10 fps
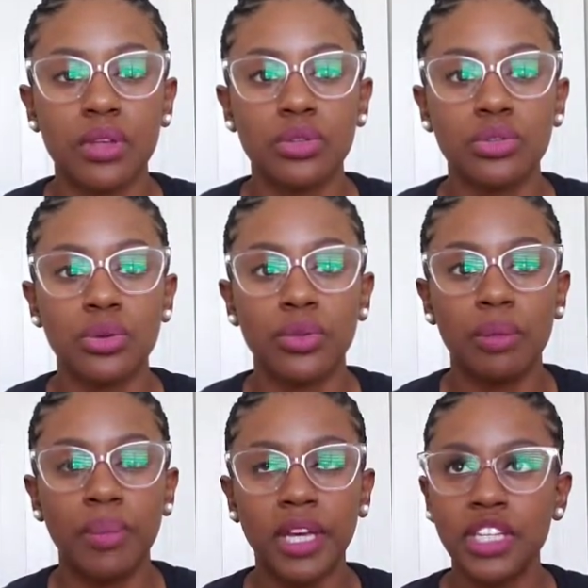So
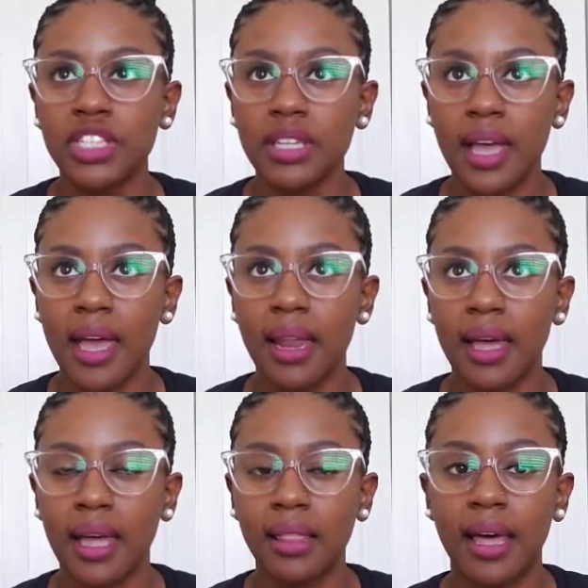the patient had
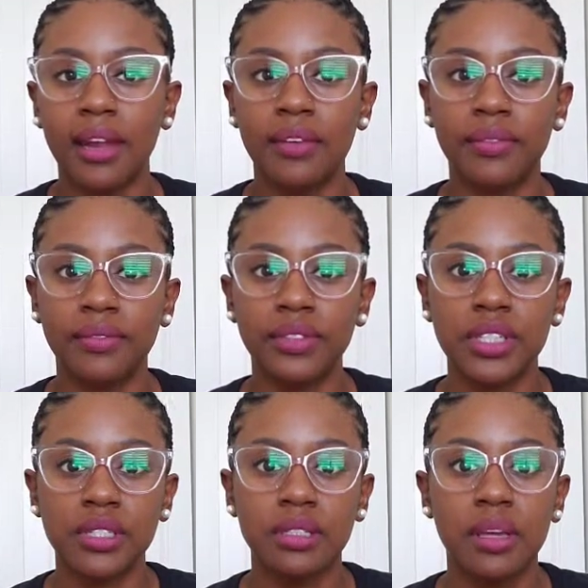like a lot of
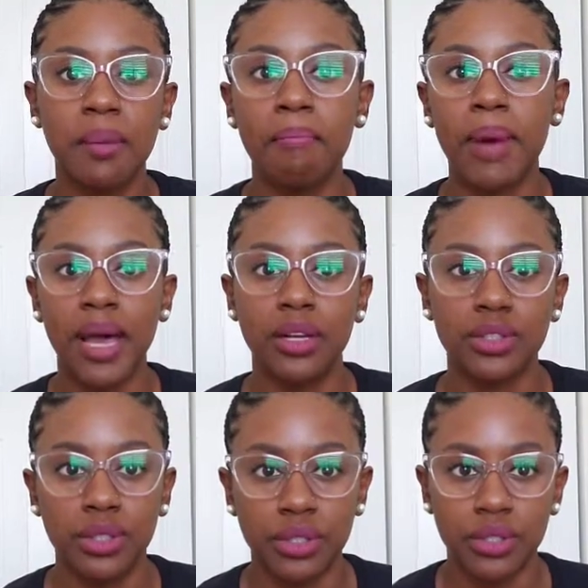just
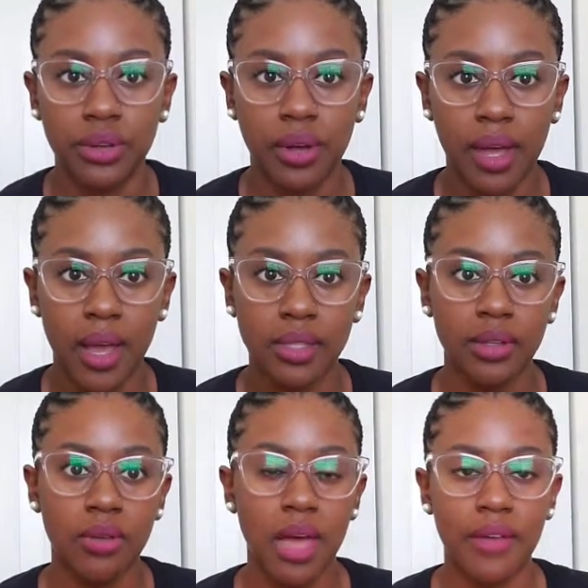monitors. Okay, so
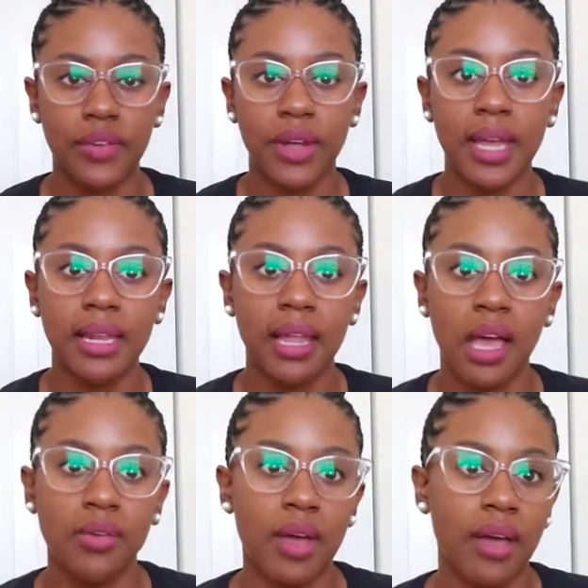you have your
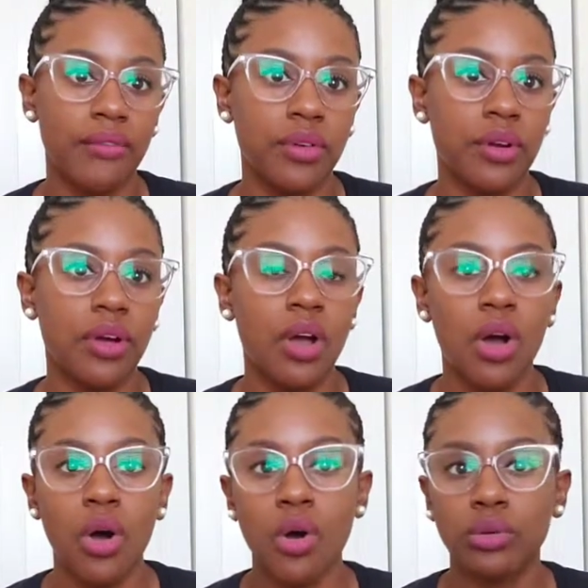A-line, you have your
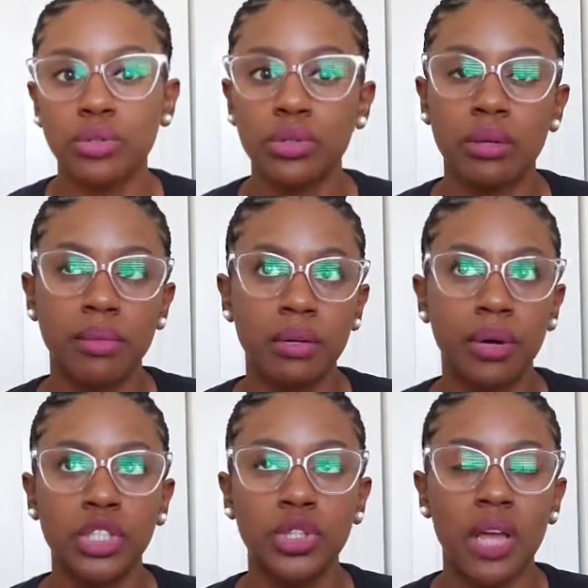O2, your blood
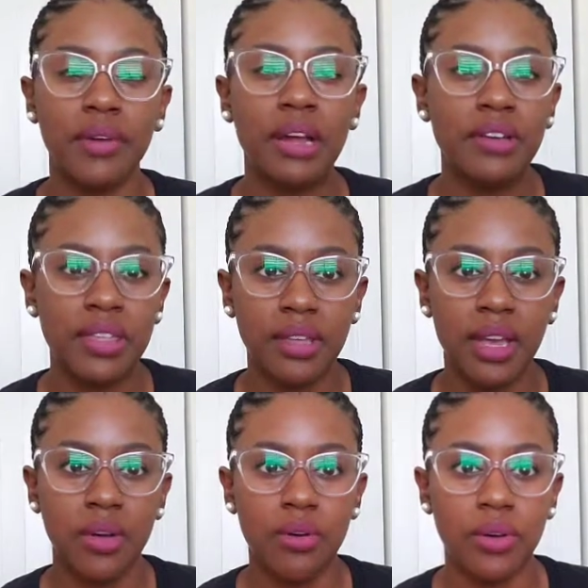pressure, you have
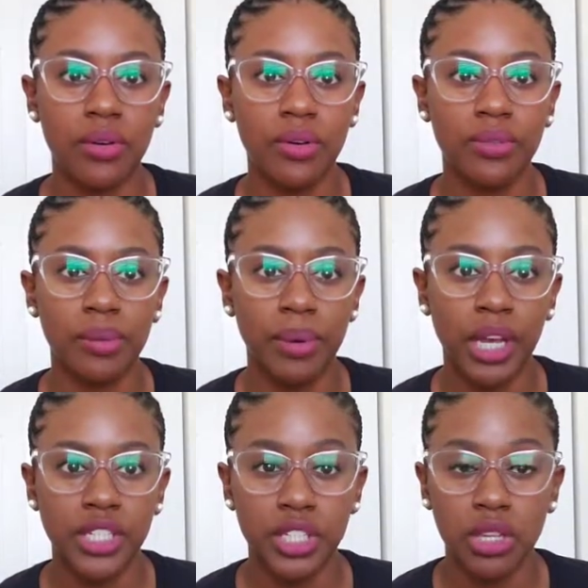everything going on the
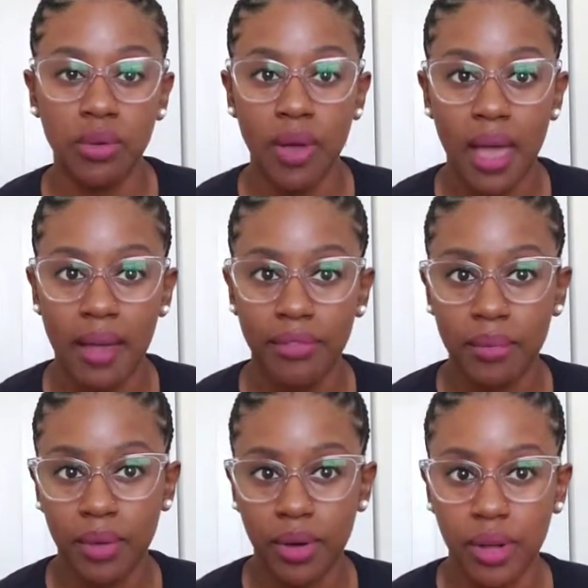patient, and you have
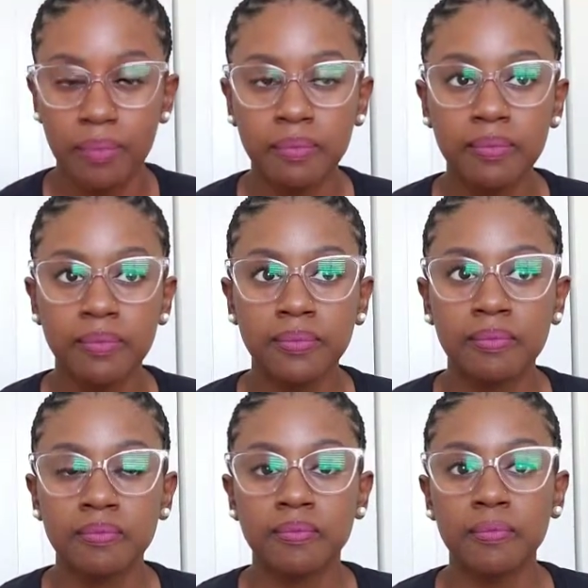them on
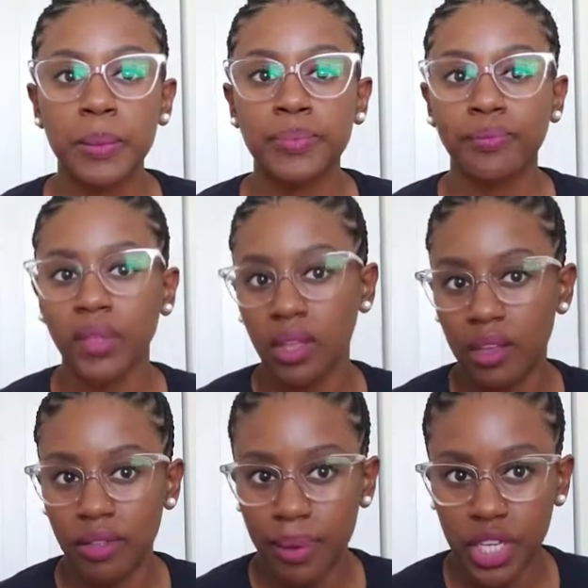
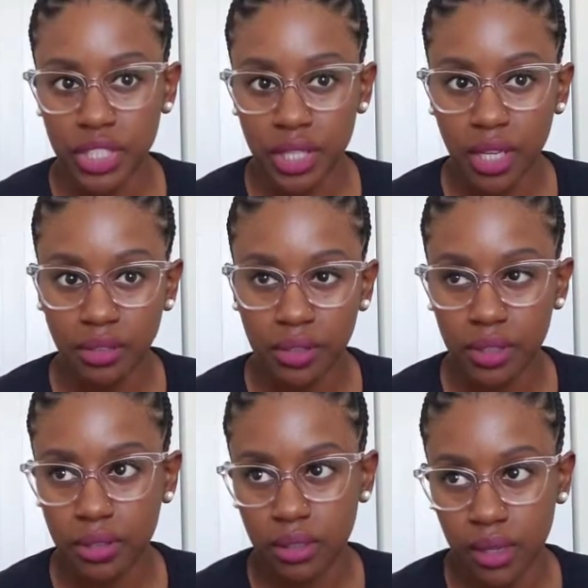if the patient's under
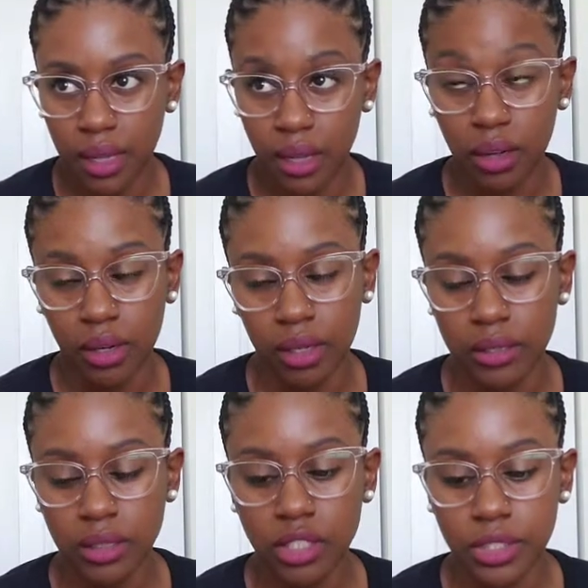like
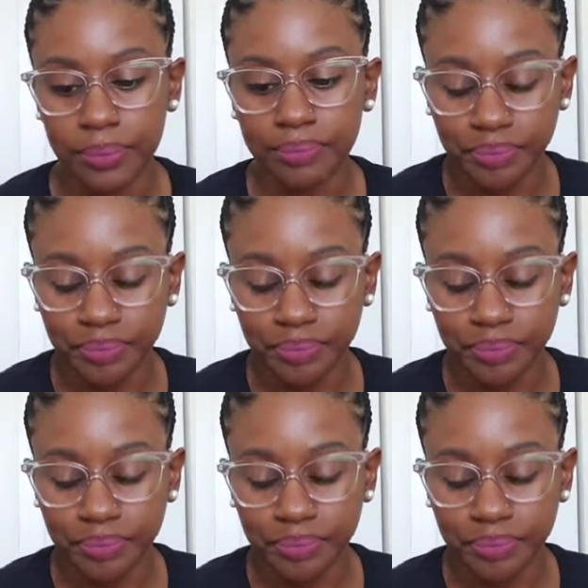anesthesia.